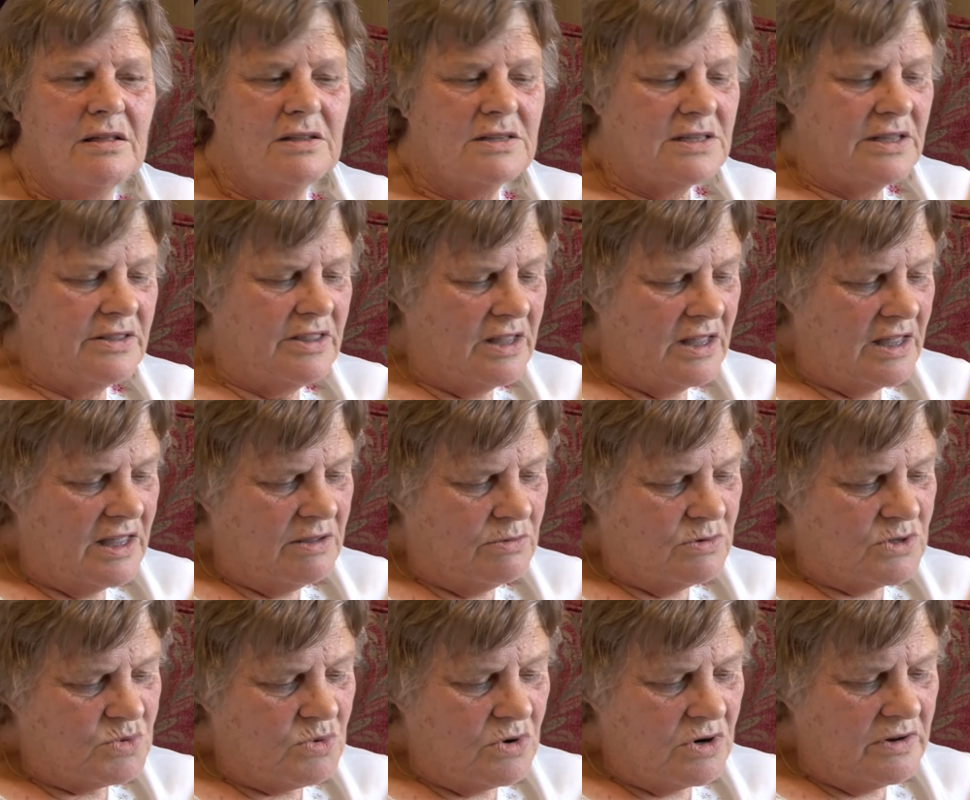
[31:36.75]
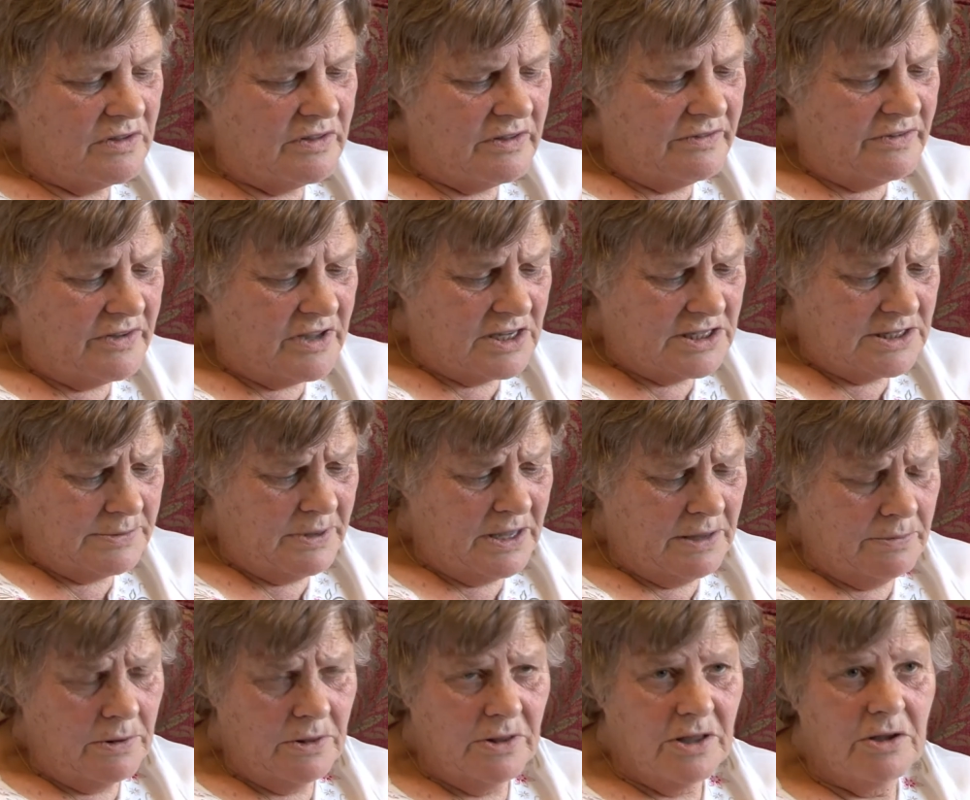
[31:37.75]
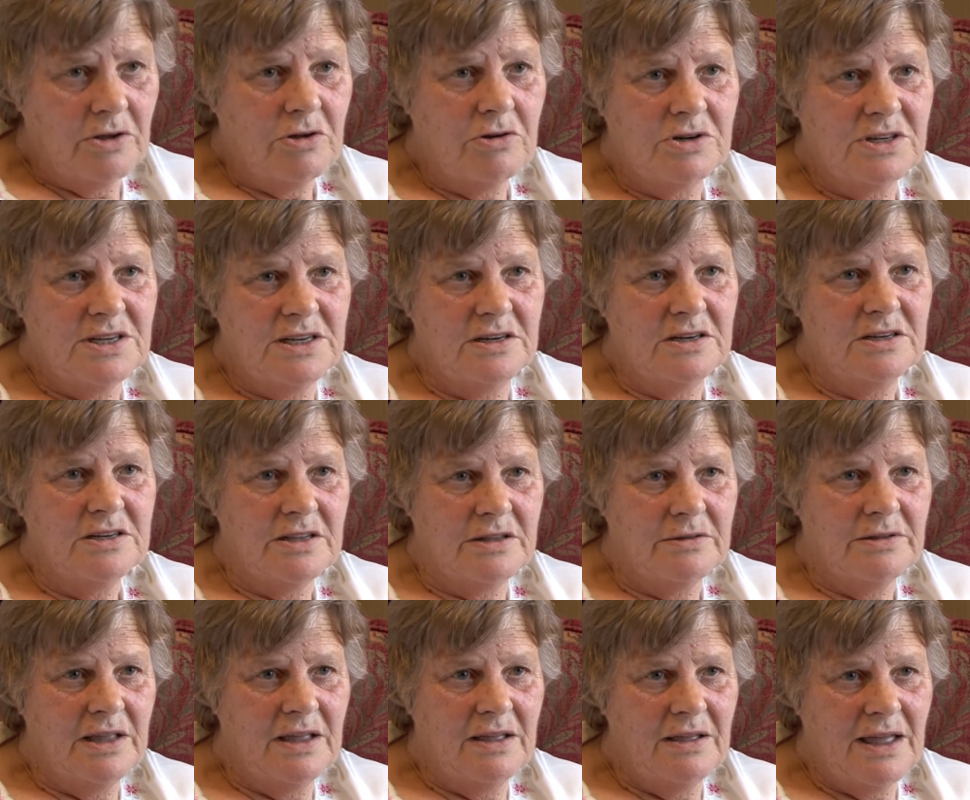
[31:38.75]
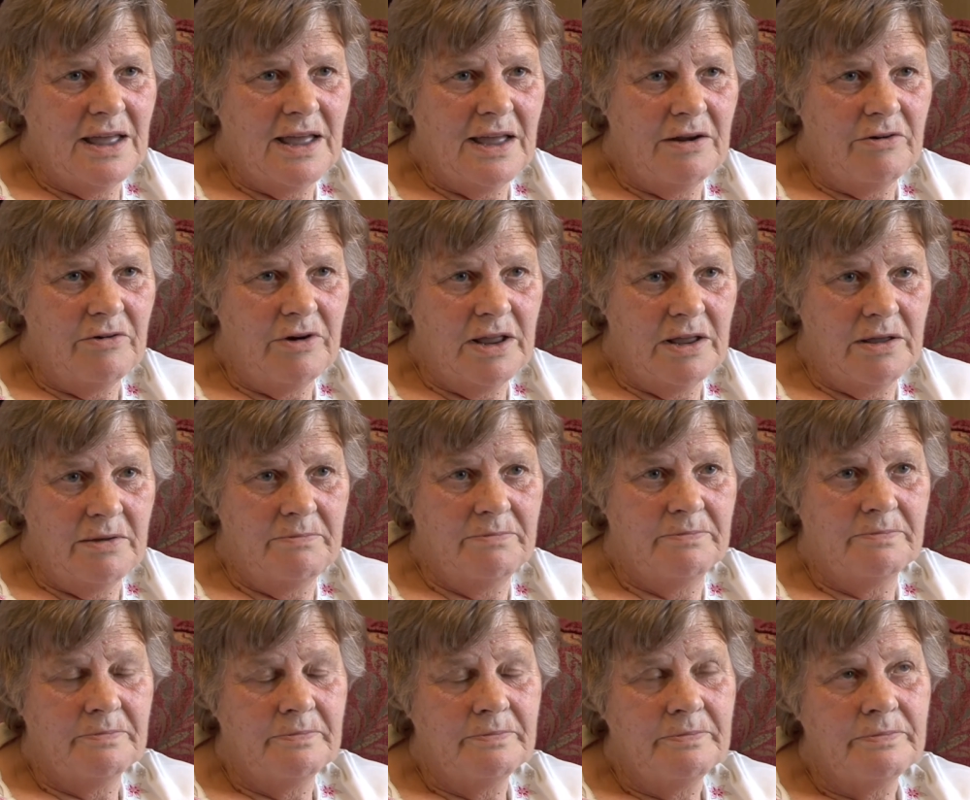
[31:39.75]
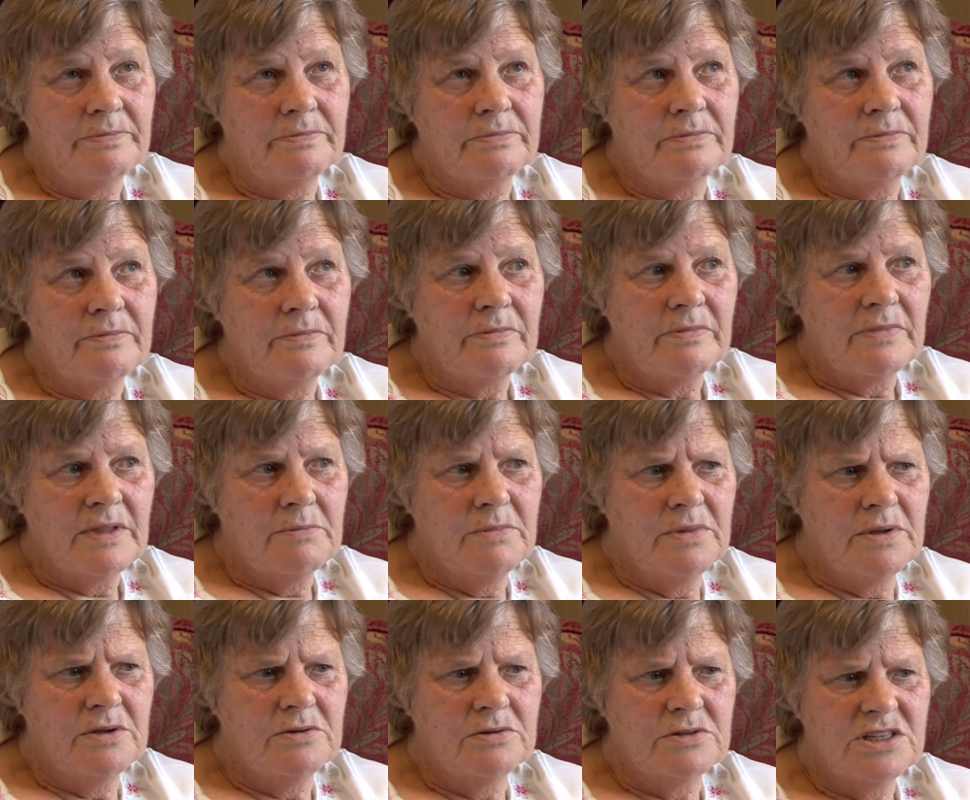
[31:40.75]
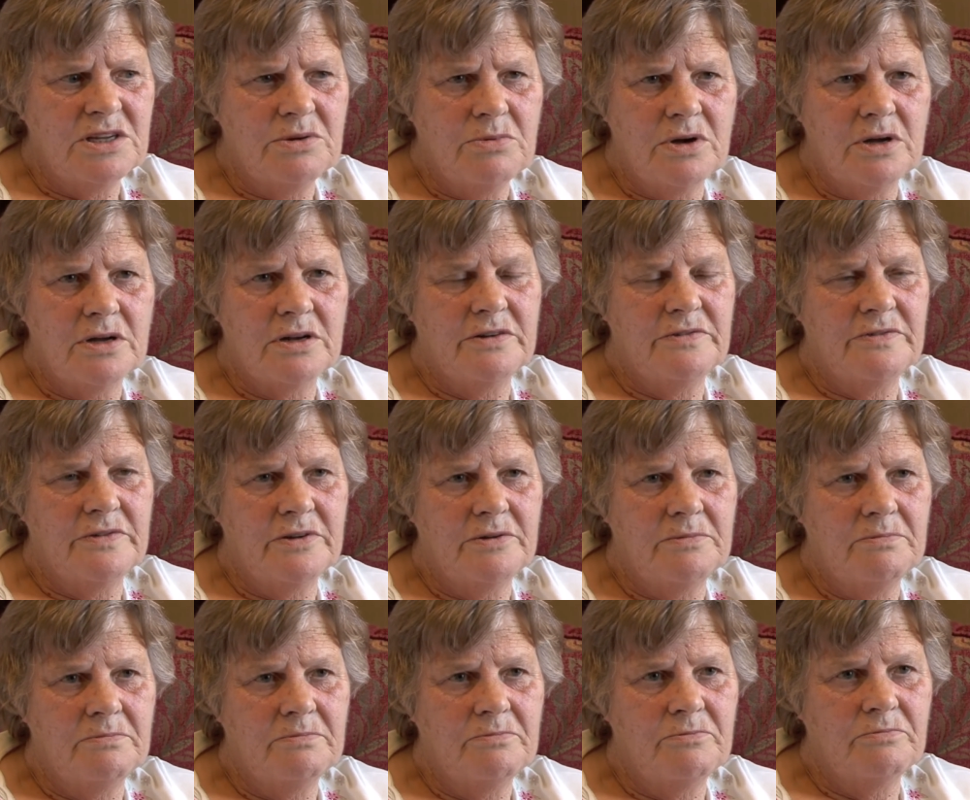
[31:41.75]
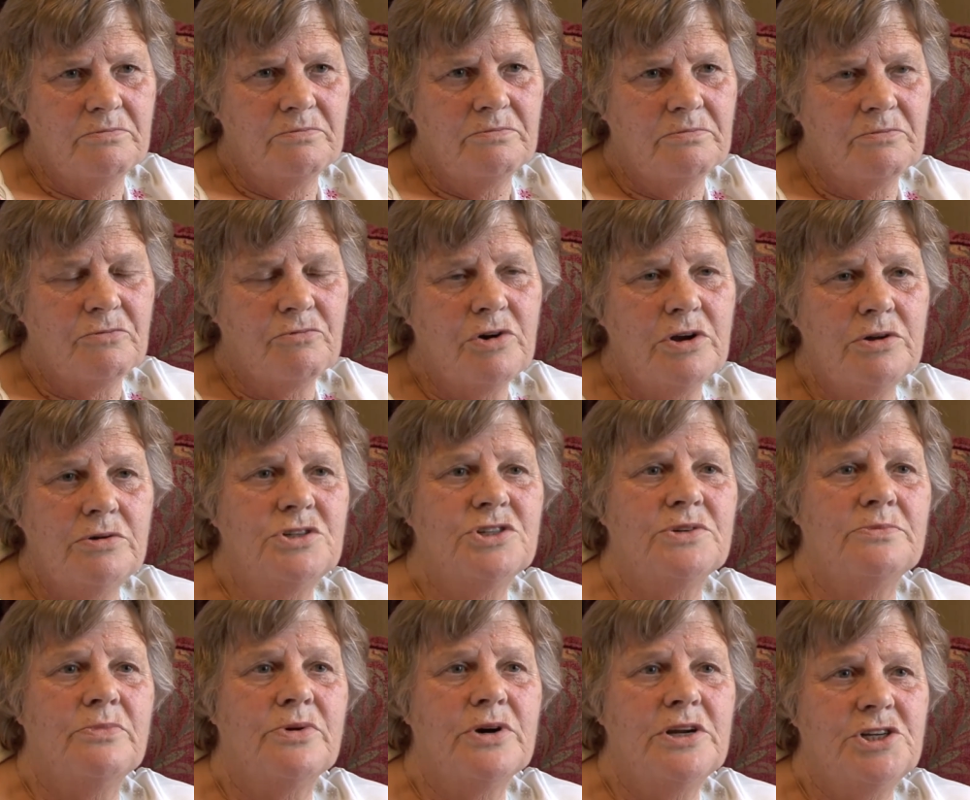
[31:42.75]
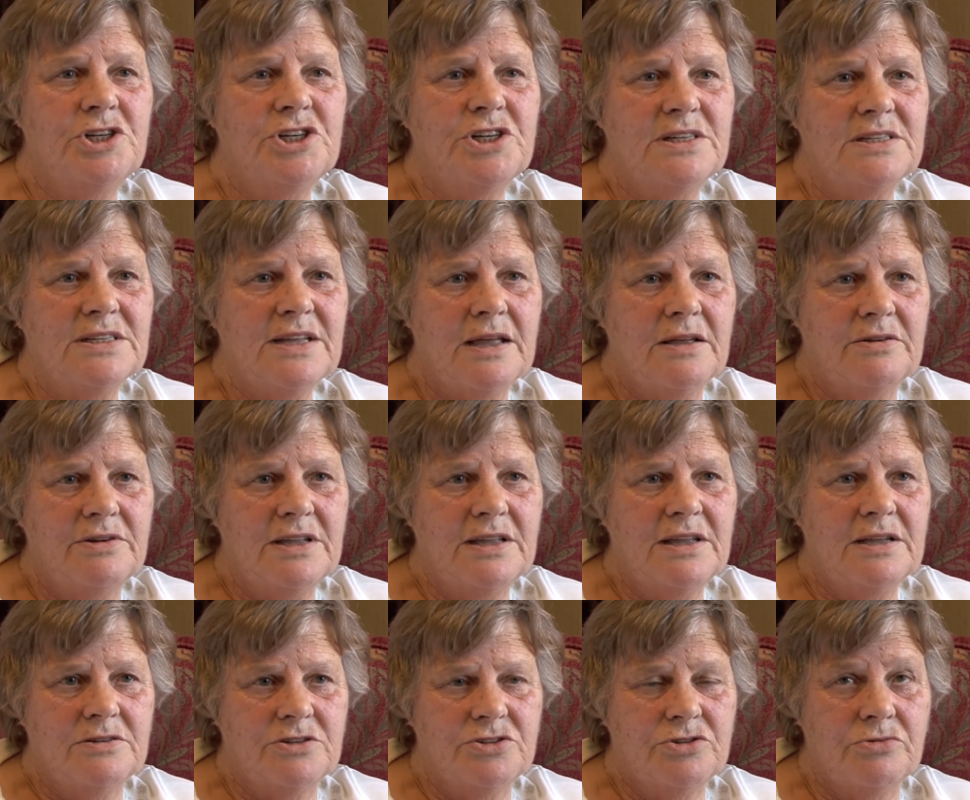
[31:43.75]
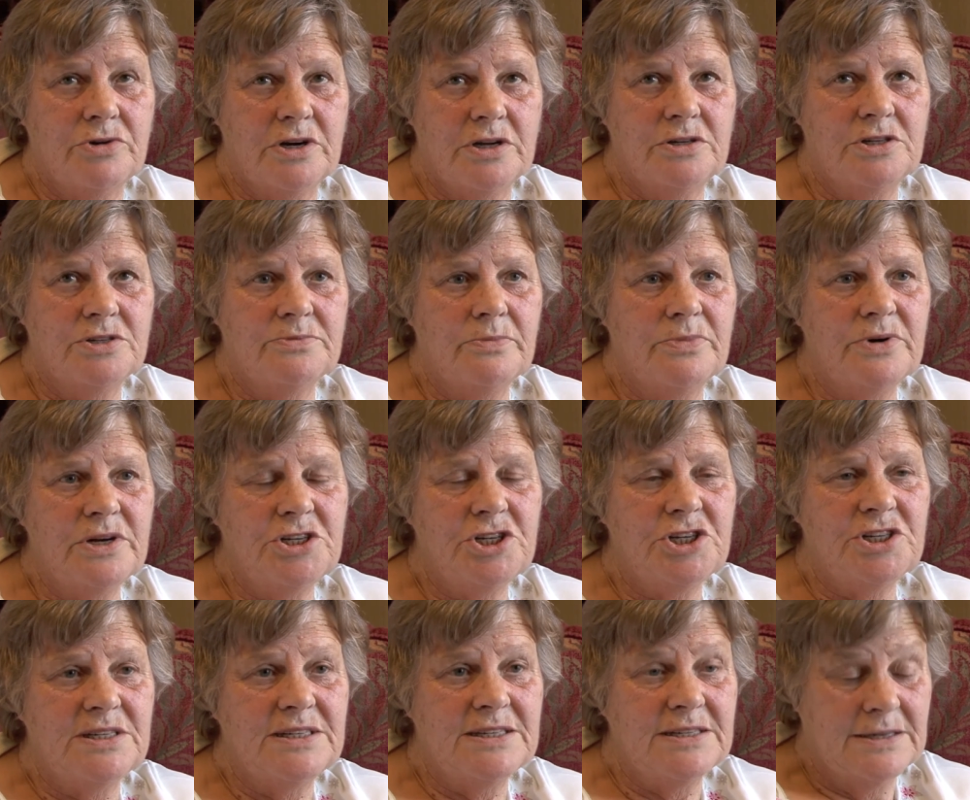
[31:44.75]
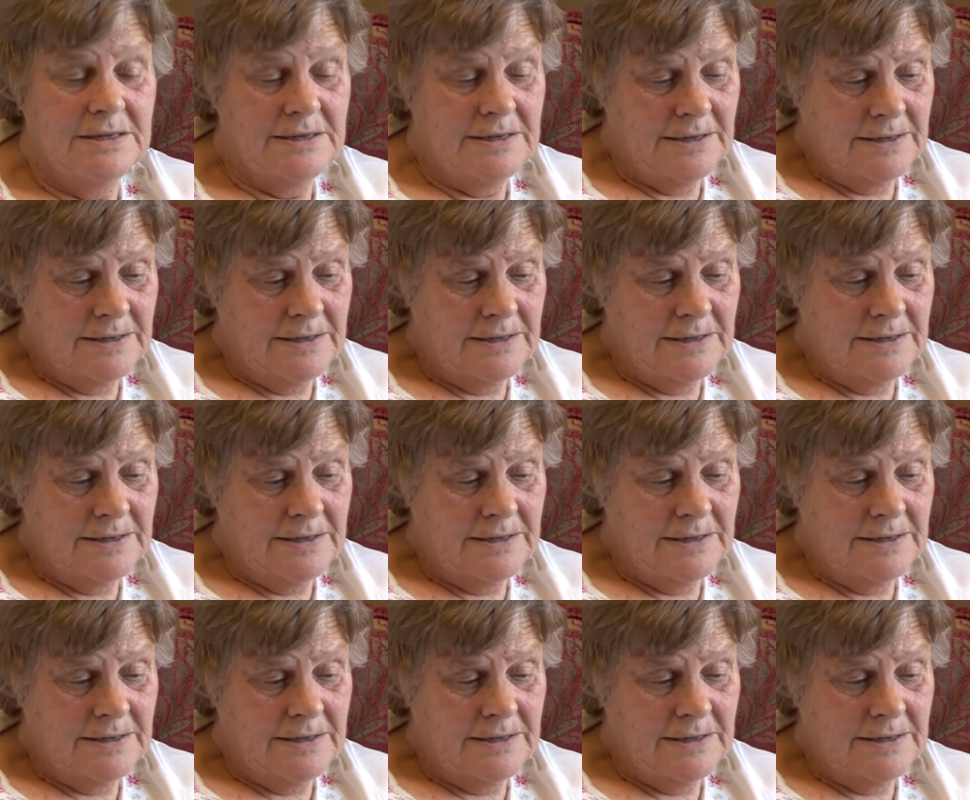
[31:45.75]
So I think he was one of the first people that got into the area, because he worked for Roads and Bridges, County Council Roads and Bridges,